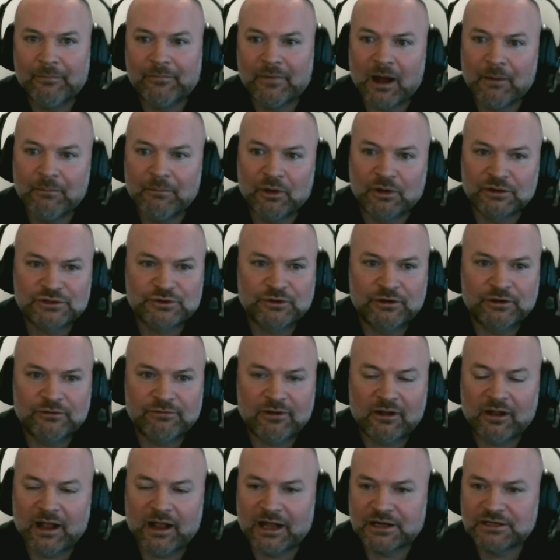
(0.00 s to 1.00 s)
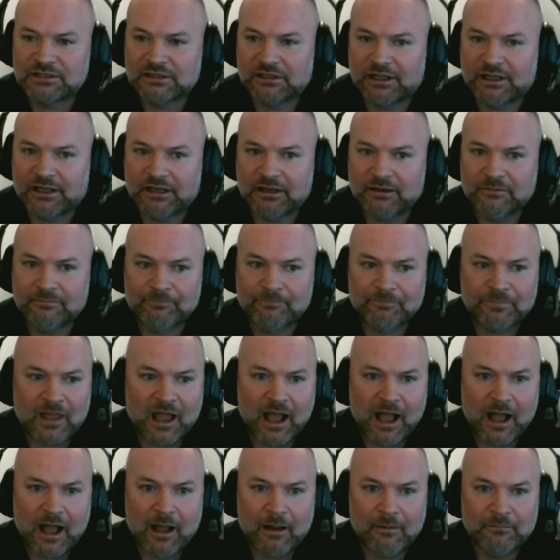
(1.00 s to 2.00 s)
I'm not sure if I'll actually
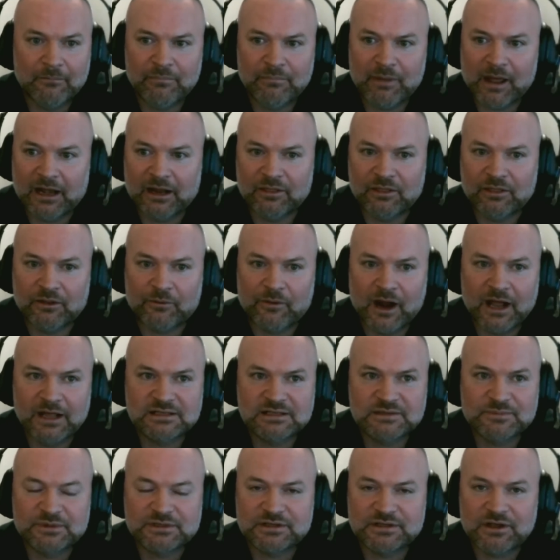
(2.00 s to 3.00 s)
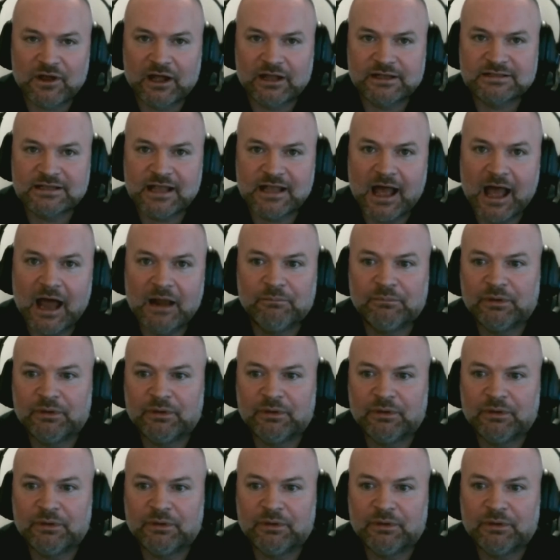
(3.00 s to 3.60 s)
bet in the race besides that,